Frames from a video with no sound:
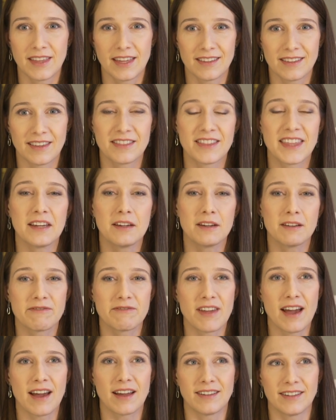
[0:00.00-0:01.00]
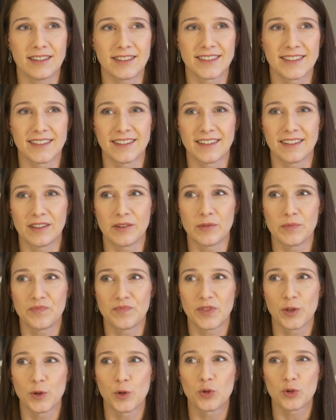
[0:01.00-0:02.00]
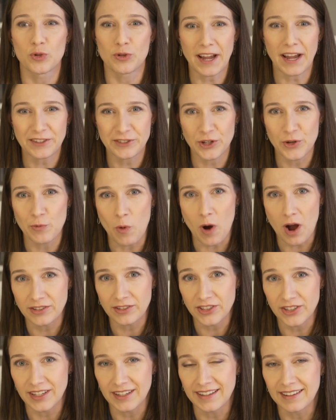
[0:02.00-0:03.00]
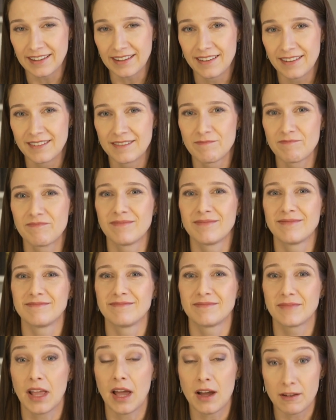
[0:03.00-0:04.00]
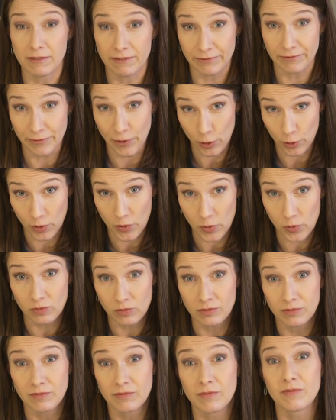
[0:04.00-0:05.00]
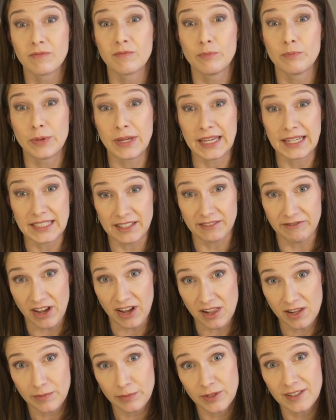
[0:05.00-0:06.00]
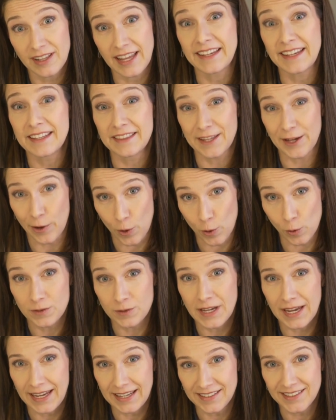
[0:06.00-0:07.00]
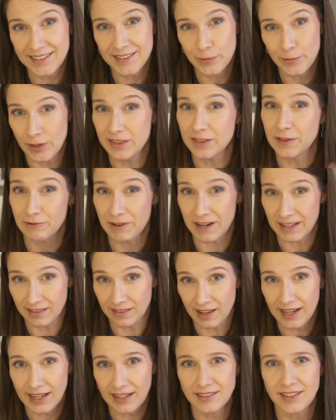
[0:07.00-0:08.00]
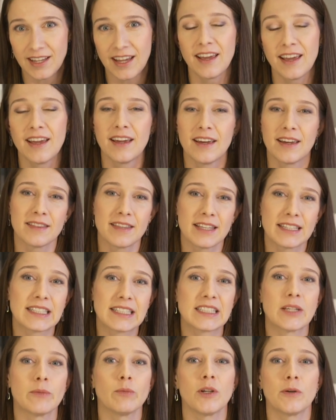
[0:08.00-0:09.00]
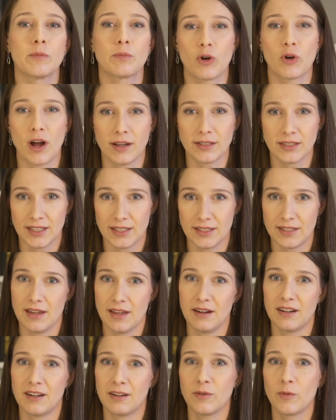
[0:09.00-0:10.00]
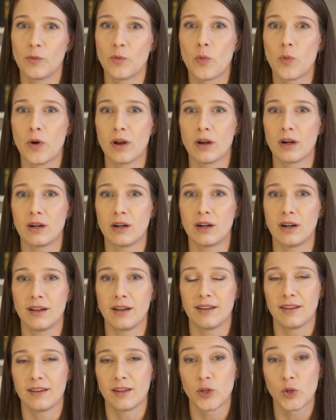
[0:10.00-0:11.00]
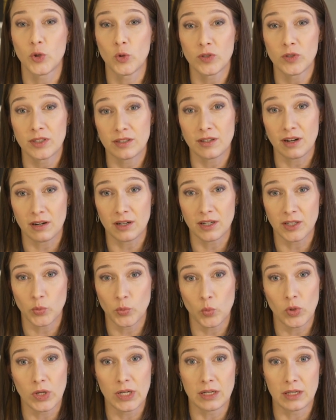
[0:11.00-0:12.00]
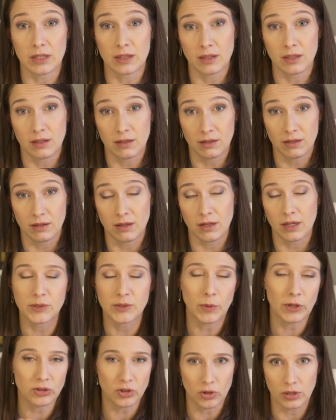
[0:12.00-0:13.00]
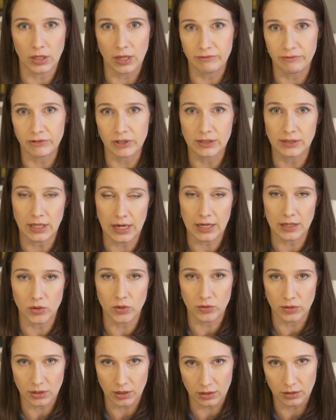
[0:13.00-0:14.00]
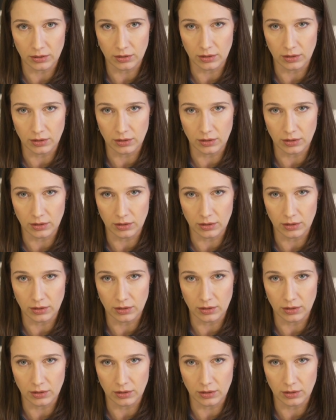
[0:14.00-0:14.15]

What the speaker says: think of that as you're actually watching a photo being developed like in the old days with the red light. It's a similar process there where you start with, especially on the inference side, you start